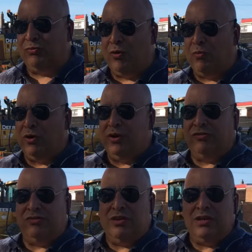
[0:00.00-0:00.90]
So what we're going
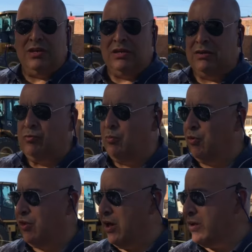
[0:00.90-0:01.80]
to see uh, when
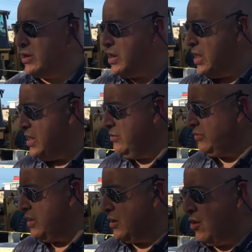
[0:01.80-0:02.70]
we're done
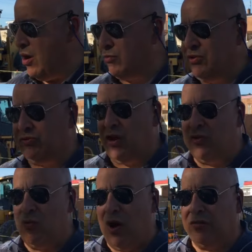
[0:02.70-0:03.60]
is a concrete
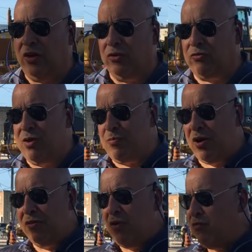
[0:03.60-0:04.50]
sidewalk that will create
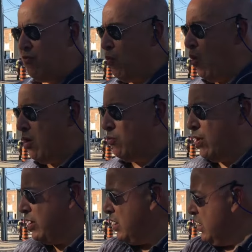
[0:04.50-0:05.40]
part of our river
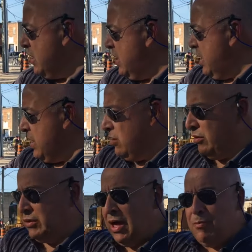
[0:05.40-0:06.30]
walkway
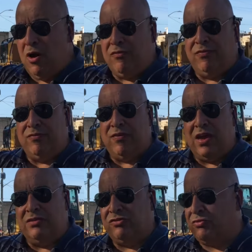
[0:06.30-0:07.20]
It'll come off
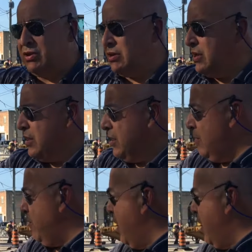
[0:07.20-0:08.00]
of 8th Street and